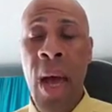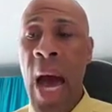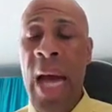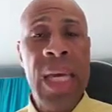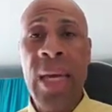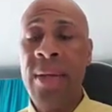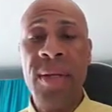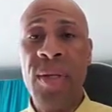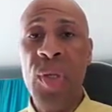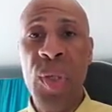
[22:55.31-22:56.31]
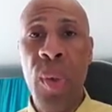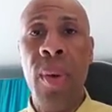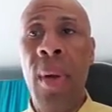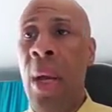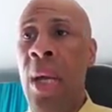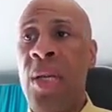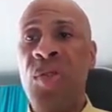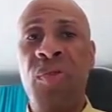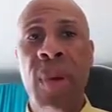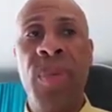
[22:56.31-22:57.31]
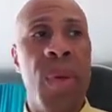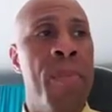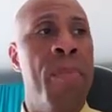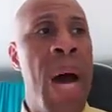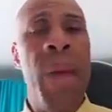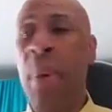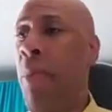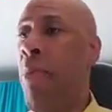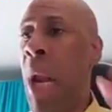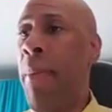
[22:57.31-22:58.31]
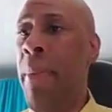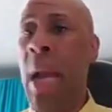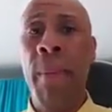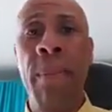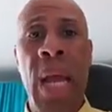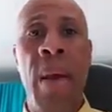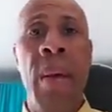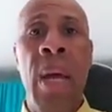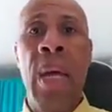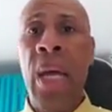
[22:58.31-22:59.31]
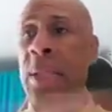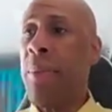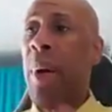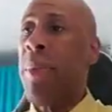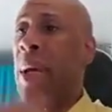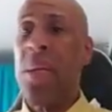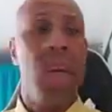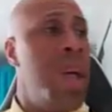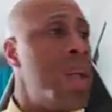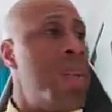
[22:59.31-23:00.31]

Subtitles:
I can't just shoot scripture, Bible, blam, blam, blam. Here's a publication, here's a